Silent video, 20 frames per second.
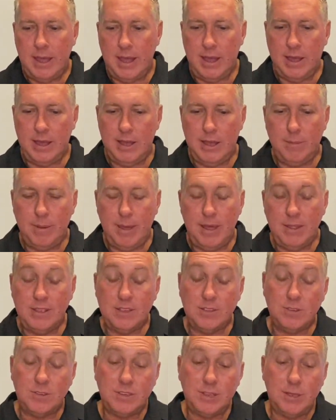And
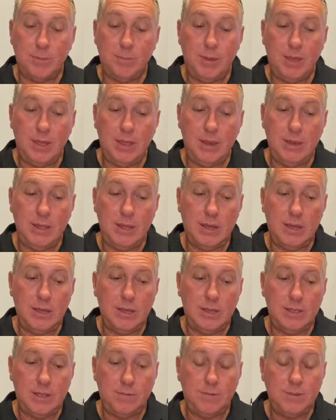there's also been
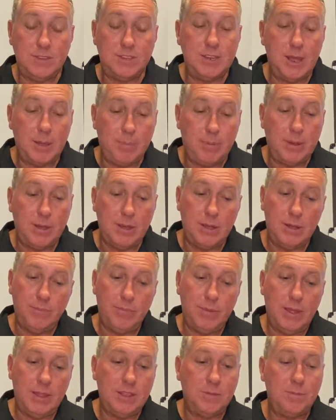a few snapper,
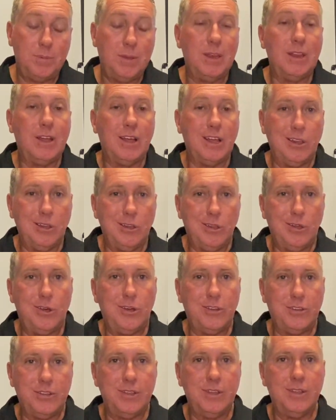and there's been a
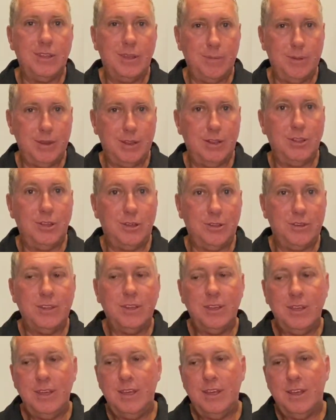lot
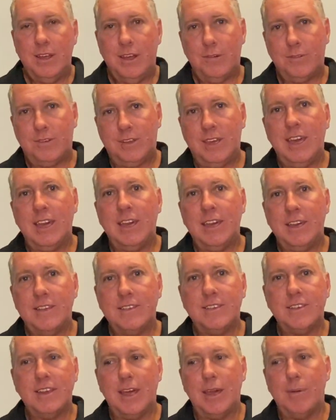of
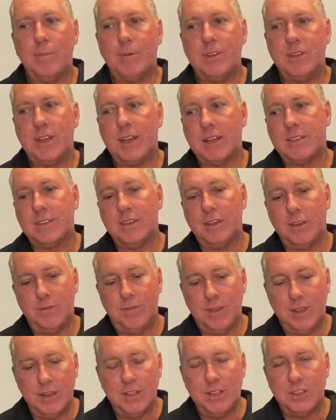kingies and amberjack. So if
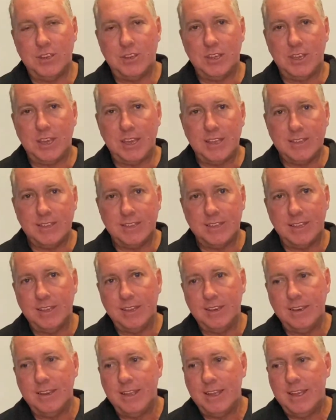you're into the jigging
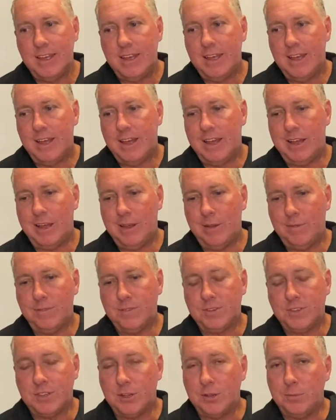scene,
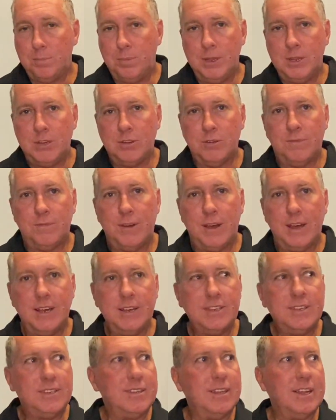slow pitch or
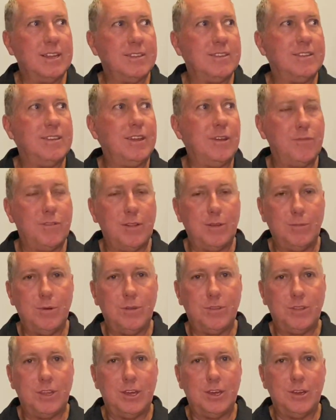fast, that's definitely
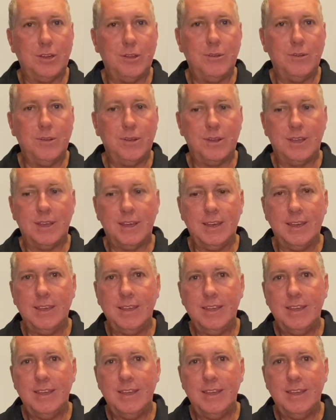worth a go, okay?